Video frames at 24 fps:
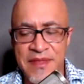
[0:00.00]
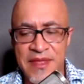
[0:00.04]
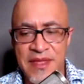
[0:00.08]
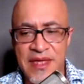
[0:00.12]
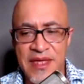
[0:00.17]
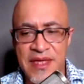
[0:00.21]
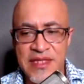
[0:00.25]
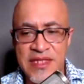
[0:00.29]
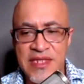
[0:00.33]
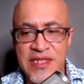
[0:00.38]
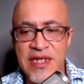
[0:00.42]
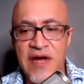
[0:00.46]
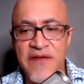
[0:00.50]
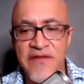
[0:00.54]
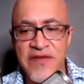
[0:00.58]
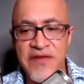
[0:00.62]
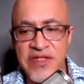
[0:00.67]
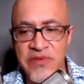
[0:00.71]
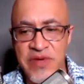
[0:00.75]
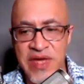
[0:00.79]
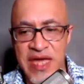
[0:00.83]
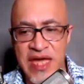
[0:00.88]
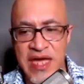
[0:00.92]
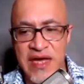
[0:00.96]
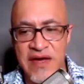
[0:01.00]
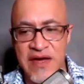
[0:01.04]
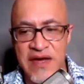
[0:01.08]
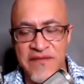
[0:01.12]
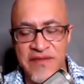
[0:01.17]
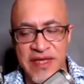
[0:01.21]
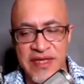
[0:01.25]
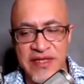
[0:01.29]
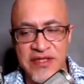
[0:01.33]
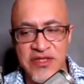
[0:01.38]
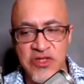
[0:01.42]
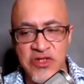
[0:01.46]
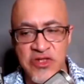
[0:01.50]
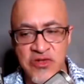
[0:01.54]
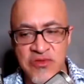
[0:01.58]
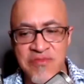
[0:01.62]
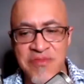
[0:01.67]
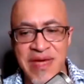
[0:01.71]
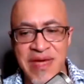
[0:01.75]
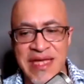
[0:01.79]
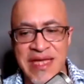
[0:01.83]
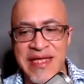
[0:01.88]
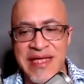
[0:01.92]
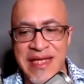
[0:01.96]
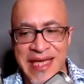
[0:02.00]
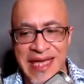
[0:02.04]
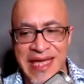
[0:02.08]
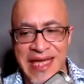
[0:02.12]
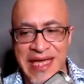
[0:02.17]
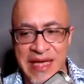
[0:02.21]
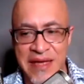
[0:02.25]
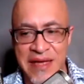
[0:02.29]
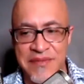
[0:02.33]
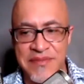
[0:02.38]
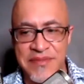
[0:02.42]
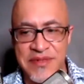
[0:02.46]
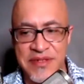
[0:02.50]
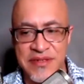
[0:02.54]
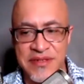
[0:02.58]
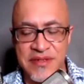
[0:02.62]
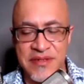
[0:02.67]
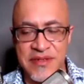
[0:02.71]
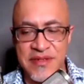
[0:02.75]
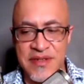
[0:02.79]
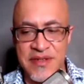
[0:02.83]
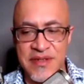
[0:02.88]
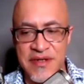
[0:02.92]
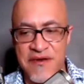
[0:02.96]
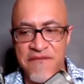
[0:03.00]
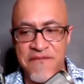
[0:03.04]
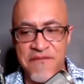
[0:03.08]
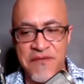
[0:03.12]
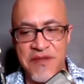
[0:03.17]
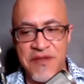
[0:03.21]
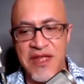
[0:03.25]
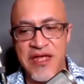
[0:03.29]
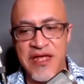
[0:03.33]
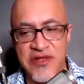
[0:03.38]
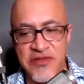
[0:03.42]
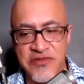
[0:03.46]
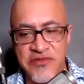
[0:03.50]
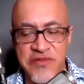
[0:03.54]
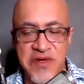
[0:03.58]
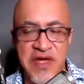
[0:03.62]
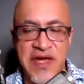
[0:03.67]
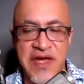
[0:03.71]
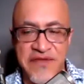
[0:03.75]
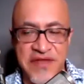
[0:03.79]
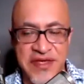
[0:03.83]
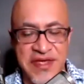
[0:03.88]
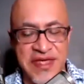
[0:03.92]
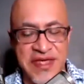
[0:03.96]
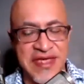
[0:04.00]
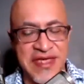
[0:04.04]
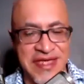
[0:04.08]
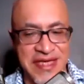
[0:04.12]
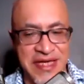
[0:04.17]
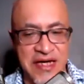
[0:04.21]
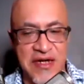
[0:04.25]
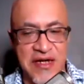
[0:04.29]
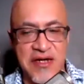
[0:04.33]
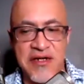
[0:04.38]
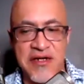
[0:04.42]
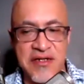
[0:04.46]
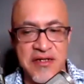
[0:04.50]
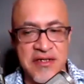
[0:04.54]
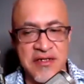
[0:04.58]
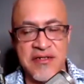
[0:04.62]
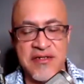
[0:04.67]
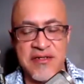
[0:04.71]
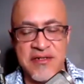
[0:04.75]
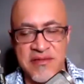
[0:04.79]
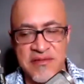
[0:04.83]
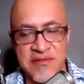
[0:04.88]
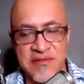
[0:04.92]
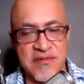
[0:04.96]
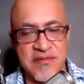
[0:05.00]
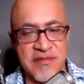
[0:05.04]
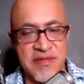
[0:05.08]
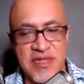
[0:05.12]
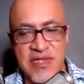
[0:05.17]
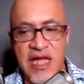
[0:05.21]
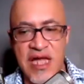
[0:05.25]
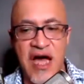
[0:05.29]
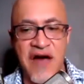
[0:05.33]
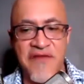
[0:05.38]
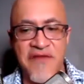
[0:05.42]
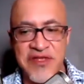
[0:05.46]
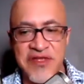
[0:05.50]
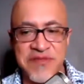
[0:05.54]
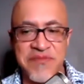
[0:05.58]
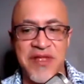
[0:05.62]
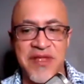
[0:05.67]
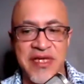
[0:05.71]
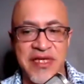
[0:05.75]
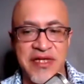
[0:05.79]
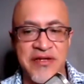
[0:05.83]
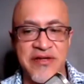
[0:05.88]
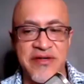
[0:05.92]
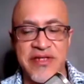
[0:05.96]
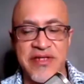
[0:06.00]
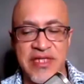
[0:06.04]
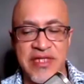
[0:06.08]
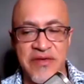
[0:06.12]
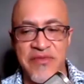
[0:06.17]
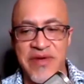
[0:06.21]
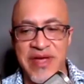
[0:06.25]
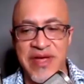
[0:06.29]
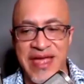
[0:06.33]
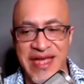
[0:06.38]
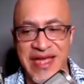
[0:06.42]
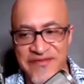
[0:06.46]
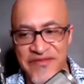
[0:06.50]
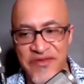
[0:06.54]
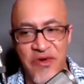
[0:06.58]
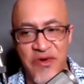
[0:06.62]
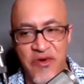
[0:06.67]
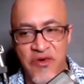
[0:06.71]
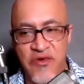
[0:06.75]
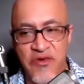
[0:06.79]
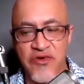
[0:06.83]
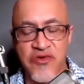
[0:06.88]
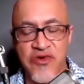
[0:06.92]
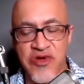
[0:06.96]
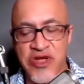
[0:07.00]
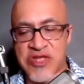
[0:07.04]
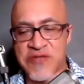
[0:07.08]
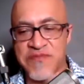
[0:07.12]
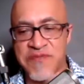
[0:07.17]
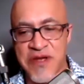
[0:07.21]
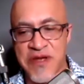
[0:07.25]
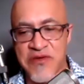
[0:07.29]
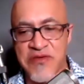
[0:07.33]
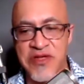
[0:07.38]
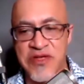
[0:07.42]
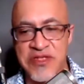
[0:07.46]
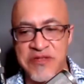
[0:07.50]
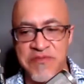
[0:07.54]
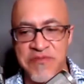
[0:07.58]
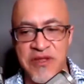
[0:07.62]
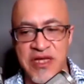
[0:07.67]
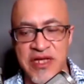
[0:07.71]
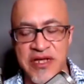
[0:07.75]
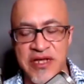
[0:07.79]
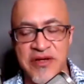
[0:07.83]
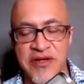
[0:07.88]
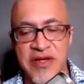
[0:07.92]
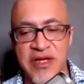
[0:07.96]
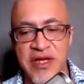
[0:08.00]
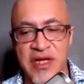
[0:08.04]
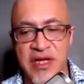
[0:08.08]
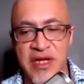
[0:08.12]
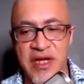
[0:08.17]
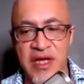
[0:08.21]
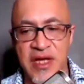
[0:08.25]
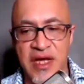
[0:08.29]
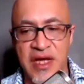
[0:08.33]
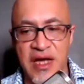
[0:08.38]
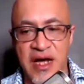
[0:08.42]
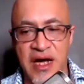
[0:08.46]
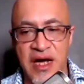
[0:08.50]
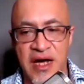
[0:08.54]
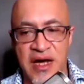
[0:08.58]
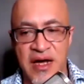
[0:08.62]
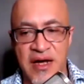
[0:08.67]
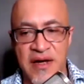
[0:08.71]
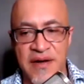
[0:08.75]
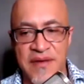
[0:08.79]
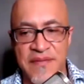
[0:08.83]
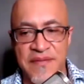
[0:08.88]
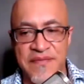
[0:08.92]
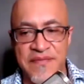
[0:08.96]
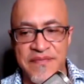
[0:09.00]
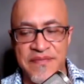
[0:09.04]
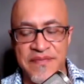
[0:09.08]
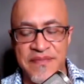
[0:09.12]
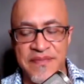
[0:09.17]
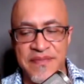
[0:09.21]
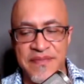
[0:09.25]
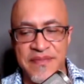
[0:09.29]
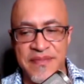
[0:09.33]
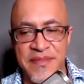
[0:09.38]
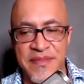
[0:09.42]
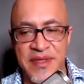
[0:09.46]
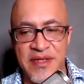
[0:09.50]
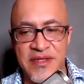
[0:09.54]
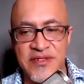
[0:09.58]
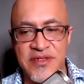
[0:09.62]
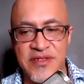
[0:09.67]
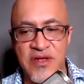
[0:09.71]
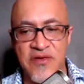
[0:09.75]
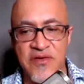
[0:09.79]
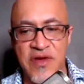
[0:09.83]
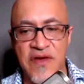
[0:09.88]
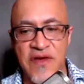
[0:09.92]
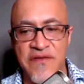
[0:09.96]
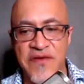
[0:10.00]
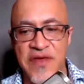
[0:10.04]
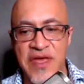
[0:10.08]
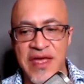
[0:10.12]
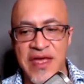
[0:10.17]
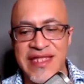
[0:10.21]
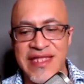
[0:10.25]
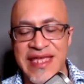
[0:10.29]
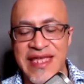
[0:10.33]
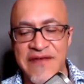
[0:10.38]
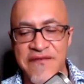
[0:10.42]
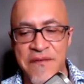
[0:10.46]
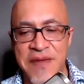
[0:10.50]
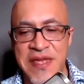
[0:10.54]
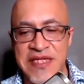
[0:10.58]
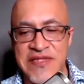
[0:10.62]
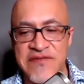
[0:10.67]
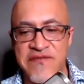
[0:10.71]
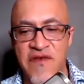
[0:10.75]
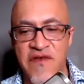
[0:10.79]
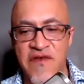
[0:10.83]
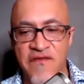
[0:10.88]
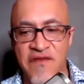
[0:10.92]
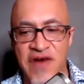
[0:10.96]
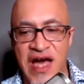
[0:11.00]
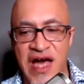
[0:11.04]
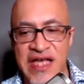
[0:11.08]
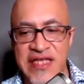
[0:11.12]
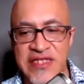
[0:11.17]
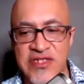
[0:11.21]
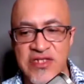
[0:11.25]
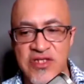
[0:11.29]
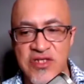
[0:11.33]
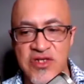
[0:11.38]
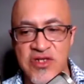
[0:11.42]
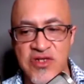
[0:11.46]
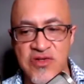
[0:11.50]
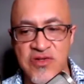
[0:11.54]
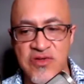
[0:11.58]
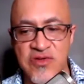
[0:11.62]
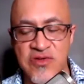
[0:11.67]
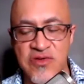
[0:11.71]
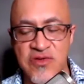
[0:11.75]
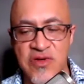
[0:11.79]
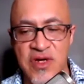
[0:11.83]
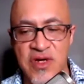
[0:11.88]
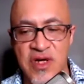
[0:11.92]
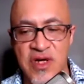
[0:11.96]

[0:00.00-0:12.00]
then obviously we have like two main camps of players. We have the young, the novice player, and then we have the older, experienced player. So if you had to give a piece of advice to